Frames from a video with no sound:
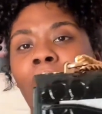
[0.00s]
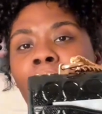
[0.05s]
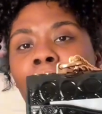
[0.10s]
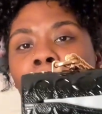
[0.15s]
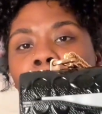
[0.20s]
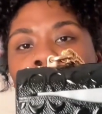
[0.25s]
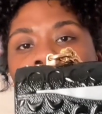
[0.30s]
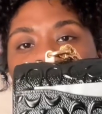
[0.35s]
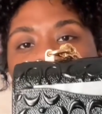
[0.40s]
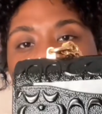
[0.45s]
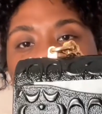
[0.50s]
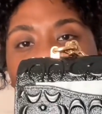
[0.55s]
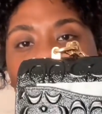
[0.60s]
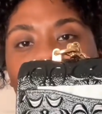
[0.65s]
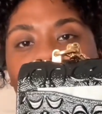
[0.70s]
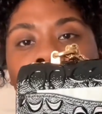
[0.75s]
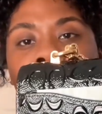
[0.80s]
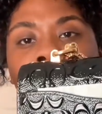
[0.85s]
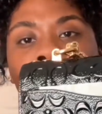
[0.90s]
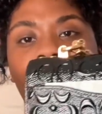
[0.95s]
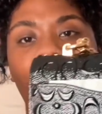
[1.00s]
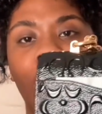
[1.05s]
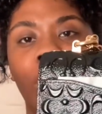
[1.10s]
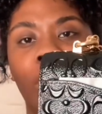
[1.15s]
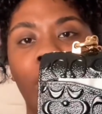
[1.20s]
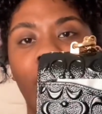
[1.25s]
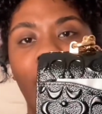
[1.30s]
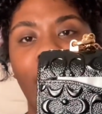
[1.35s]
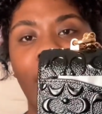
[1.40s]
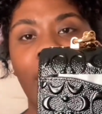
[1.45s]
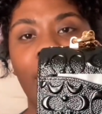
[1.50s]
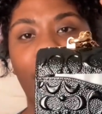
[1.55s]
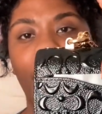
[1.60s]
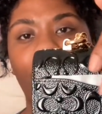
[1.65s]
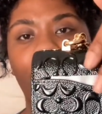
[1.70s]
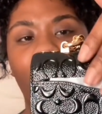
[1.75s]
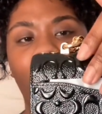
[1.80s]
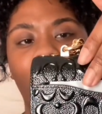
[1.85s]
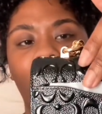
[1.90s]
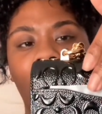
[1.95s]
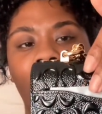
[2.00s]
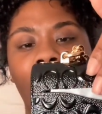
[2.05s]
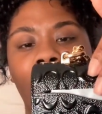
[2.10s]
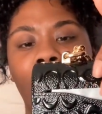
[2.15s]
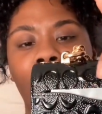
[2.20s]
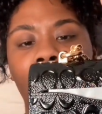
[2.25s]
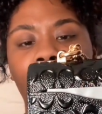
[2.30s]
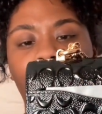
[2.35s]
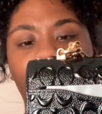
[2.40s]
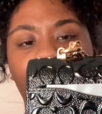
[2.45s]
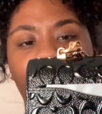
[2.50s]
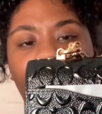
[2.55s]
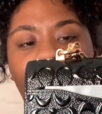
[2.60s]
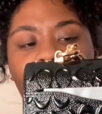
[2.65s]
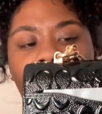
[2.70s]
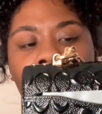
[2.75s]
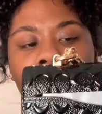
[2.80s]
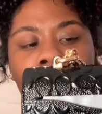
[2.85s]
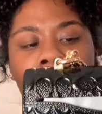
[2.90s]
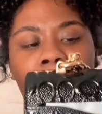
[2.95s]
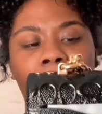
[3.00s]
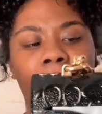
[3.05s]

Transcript: just like the other one, she has a pocket in the back.